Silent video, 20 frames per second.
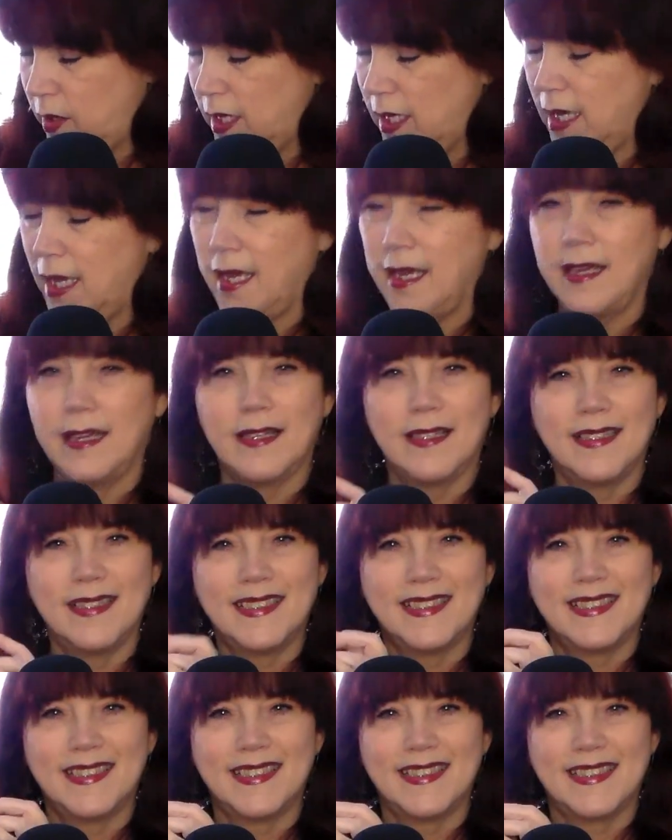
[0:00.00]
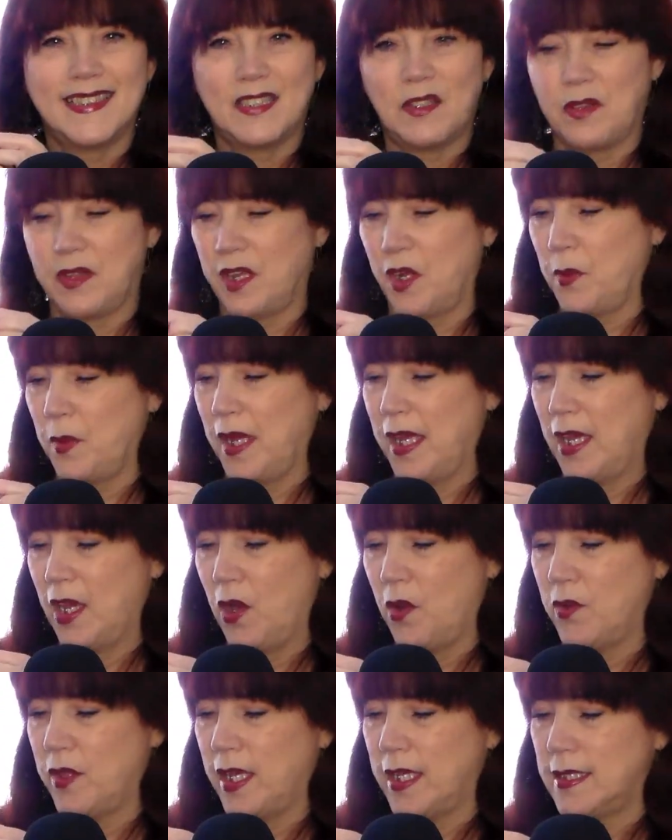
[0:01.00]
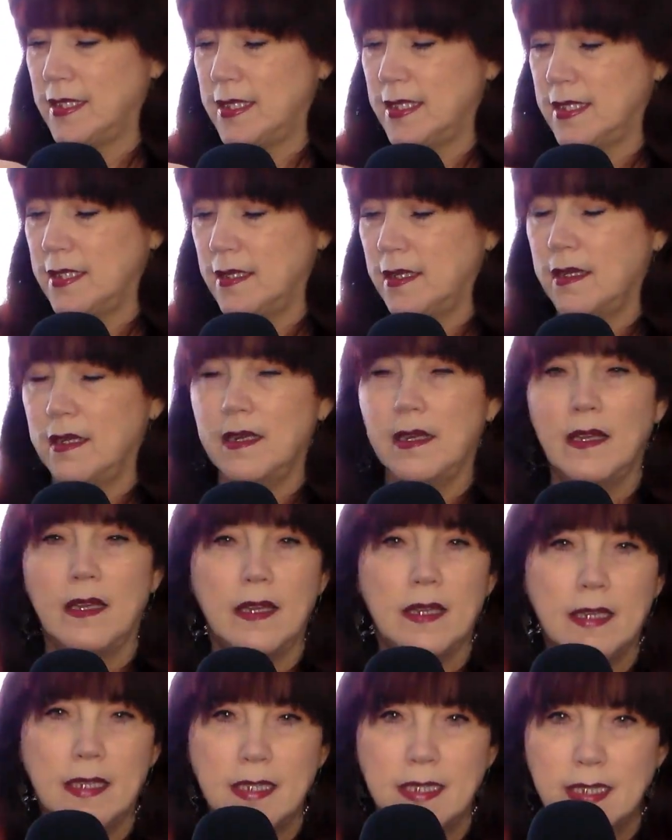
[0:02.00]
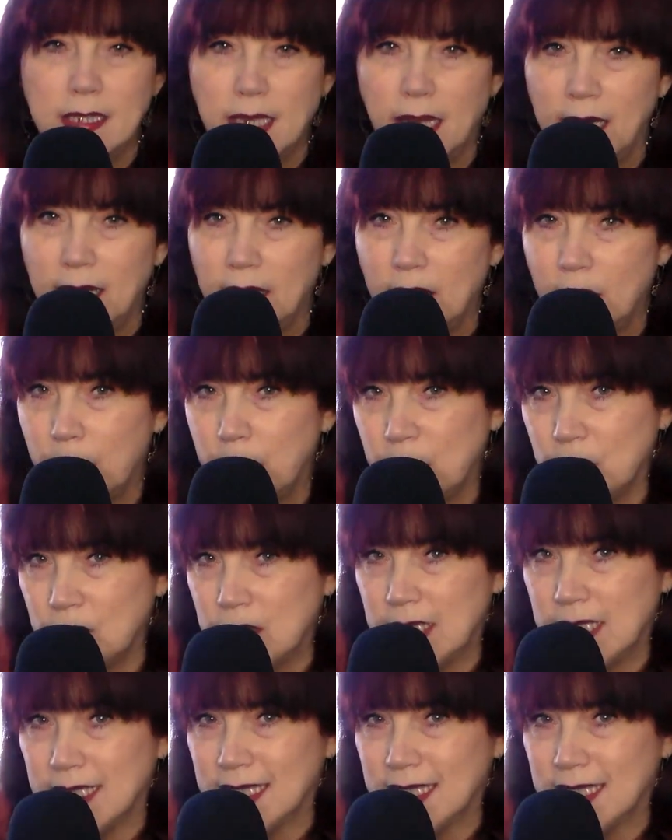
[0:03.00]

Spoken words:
Okay. So there we go. That's day number